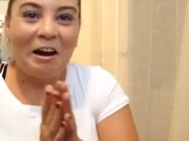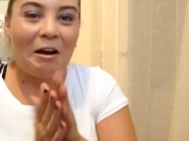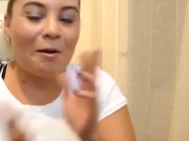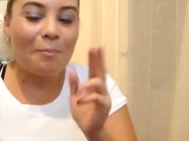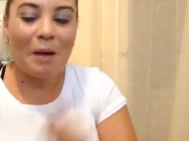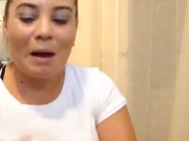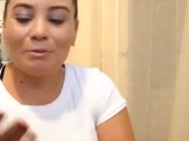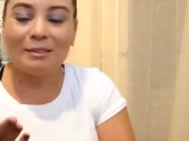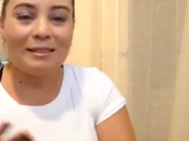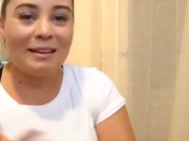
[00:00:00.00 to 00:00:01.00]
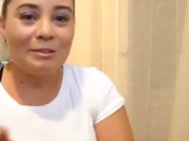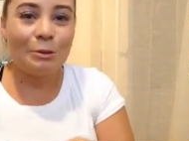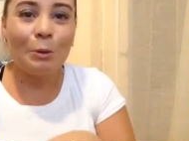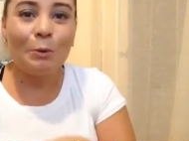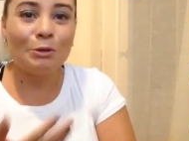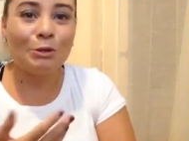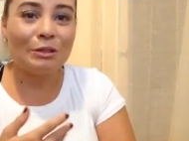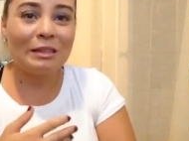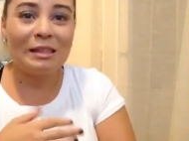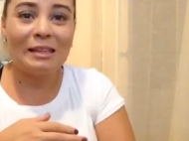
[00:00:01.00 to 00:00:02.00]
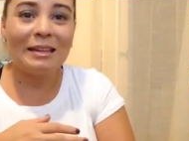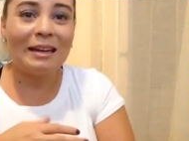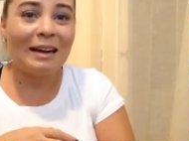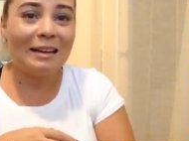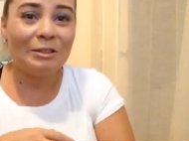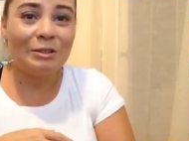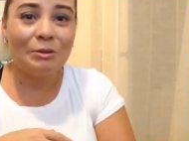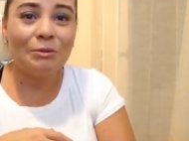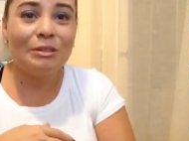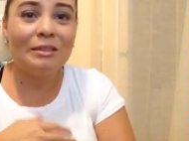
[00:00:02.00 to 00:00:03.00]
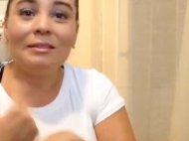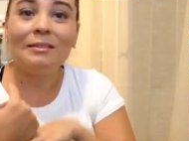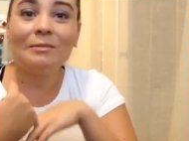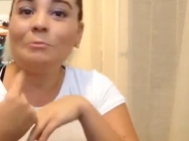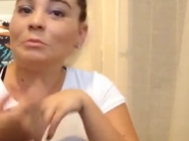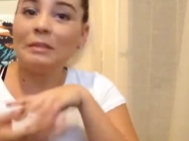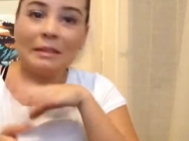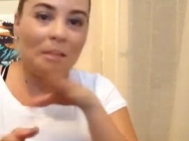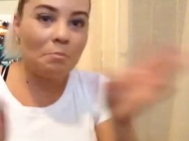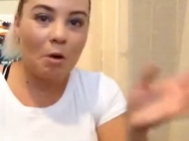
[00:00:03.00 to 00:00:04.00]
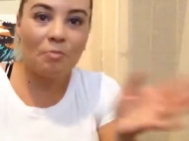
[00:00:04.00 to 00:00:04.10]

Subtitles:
Bible study at school was just a thing that I had to do to keep